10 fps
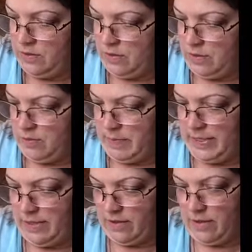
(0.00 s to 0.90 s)
Oh
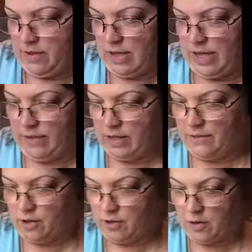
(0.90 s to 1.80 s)
man, I love
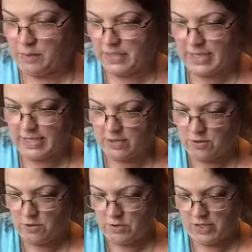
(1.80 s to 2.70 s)
au gratin
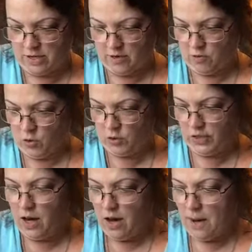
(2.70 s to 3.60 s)
potatoes, y'all.
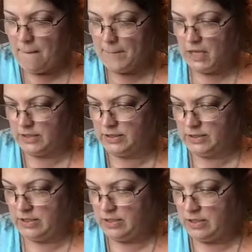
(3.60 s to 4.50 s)
Yum.
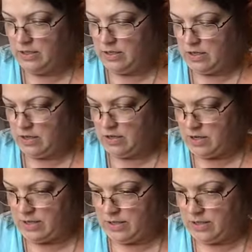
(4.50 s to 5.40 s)

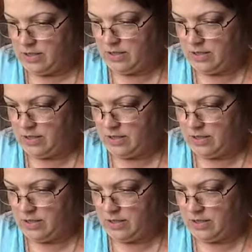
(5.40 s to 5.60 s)
Alright.